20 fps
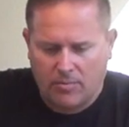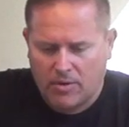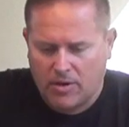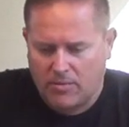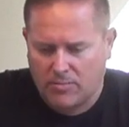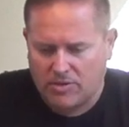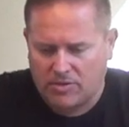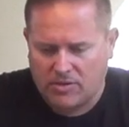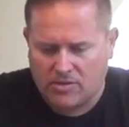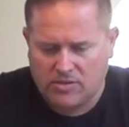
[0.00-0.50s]
out, but
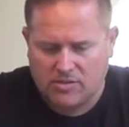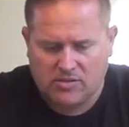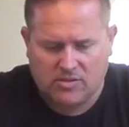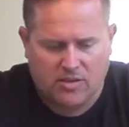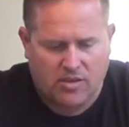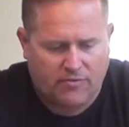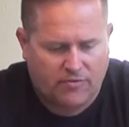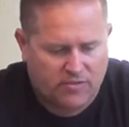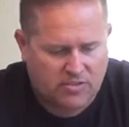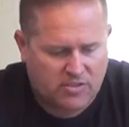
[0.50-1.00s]
I'll put this
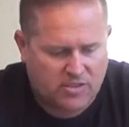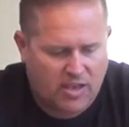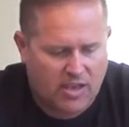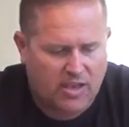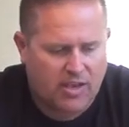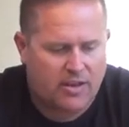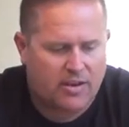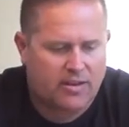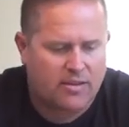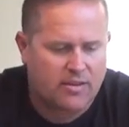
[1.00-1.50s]
stuff
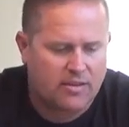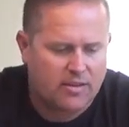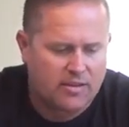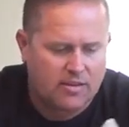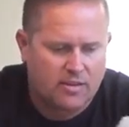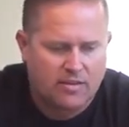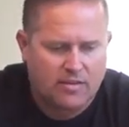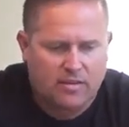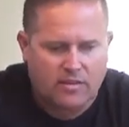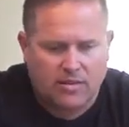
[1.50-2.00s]
aside,
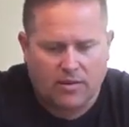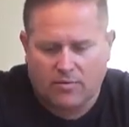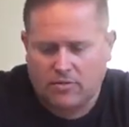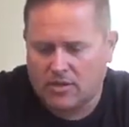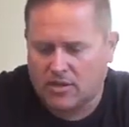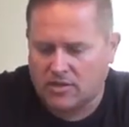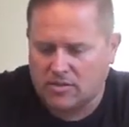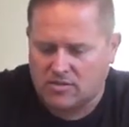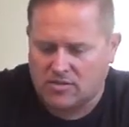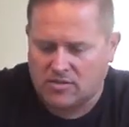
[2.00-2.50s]
and that
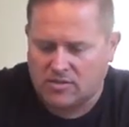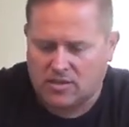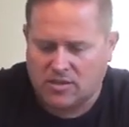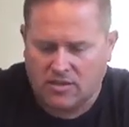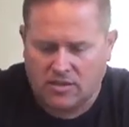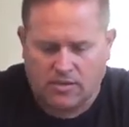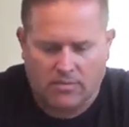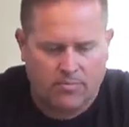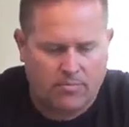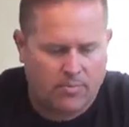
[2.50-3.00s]
way you get to
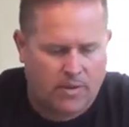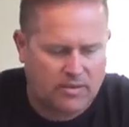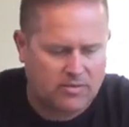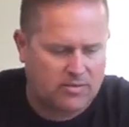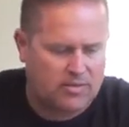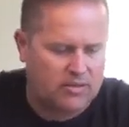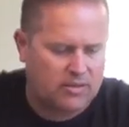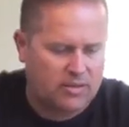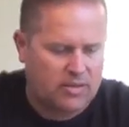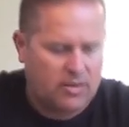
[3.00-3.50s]
see
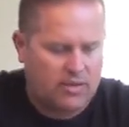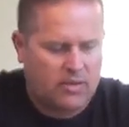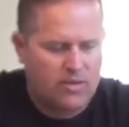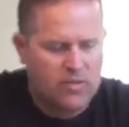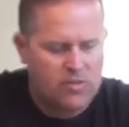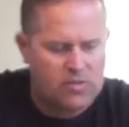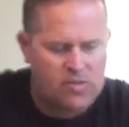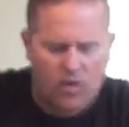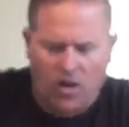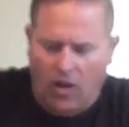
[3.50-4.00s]
basically
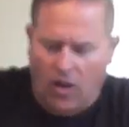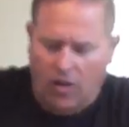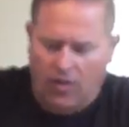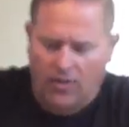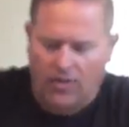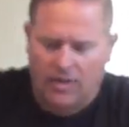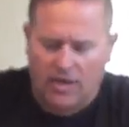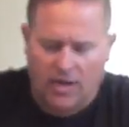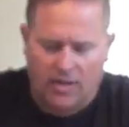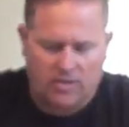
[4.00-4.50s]

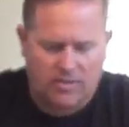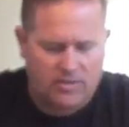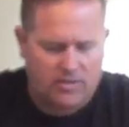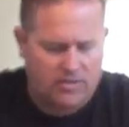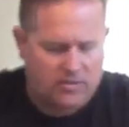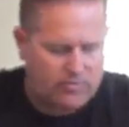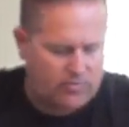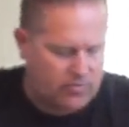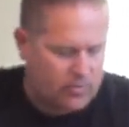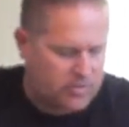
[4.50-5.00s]
all the
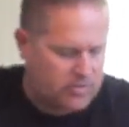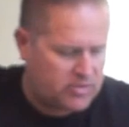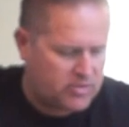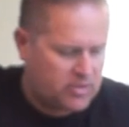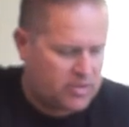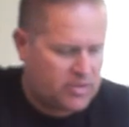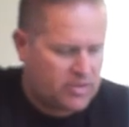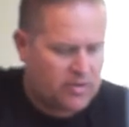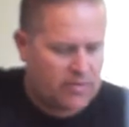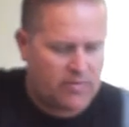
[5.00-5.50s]
contents of what's
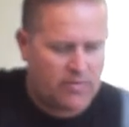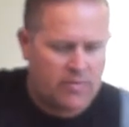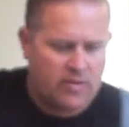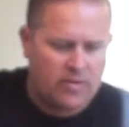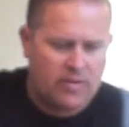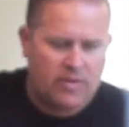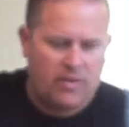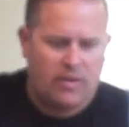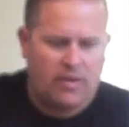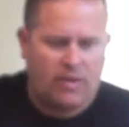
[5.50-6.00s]
here.
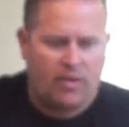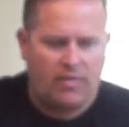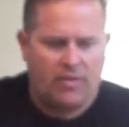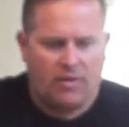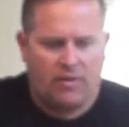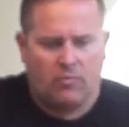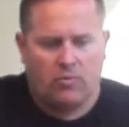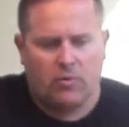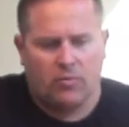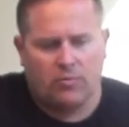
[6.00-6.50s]
And
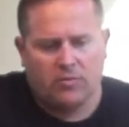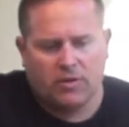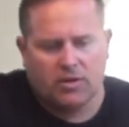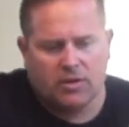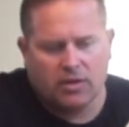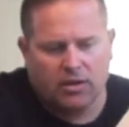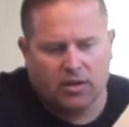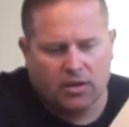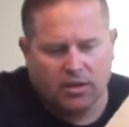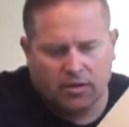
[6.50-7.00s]
then when
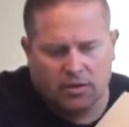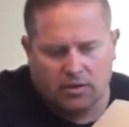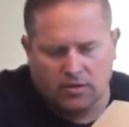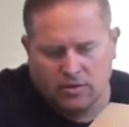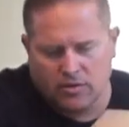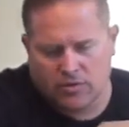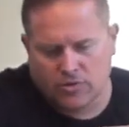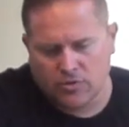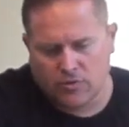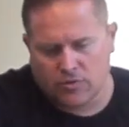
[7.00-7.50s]
we
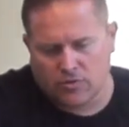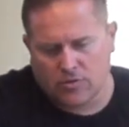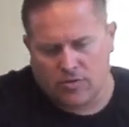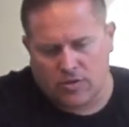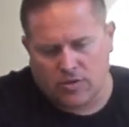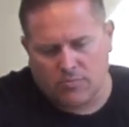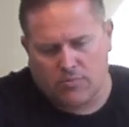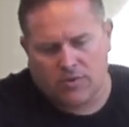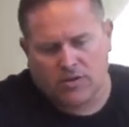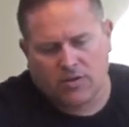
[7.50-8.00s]
do
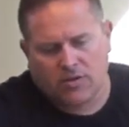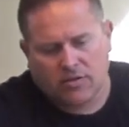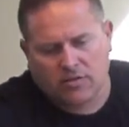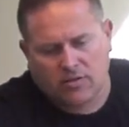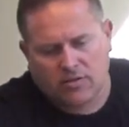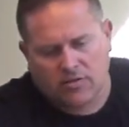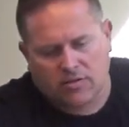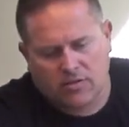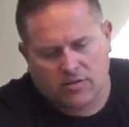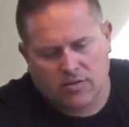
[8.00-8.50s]
the
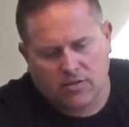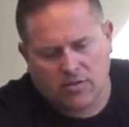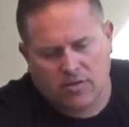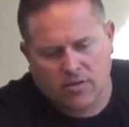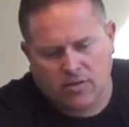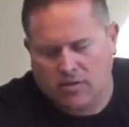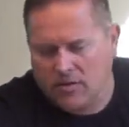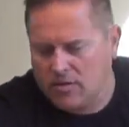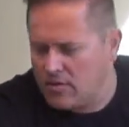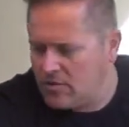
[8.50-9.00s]
build,
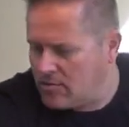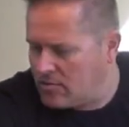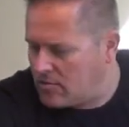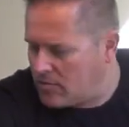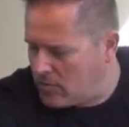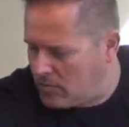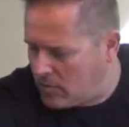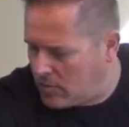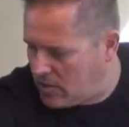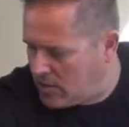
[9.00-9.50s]

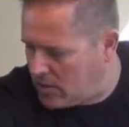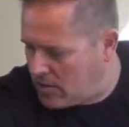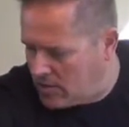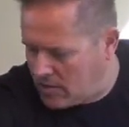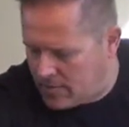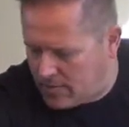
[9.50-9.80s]
we'll